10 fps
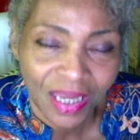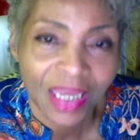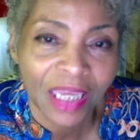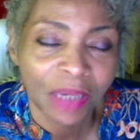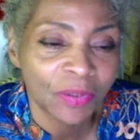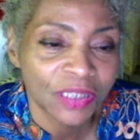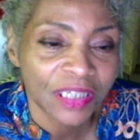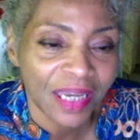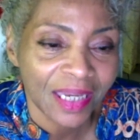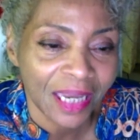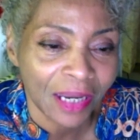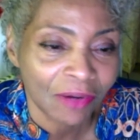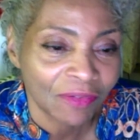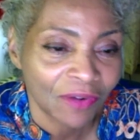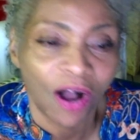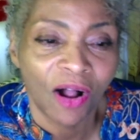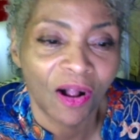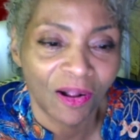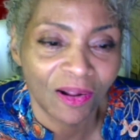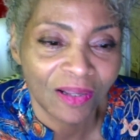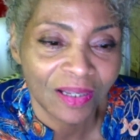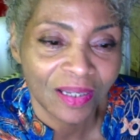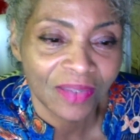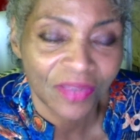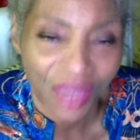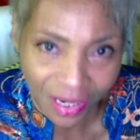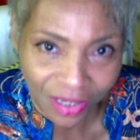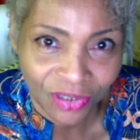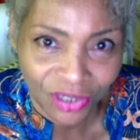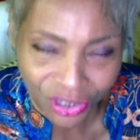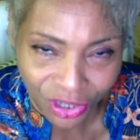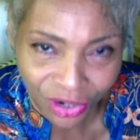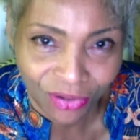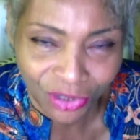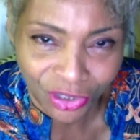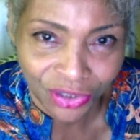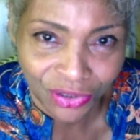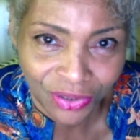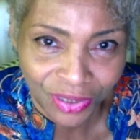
He will take care of all that concerns you.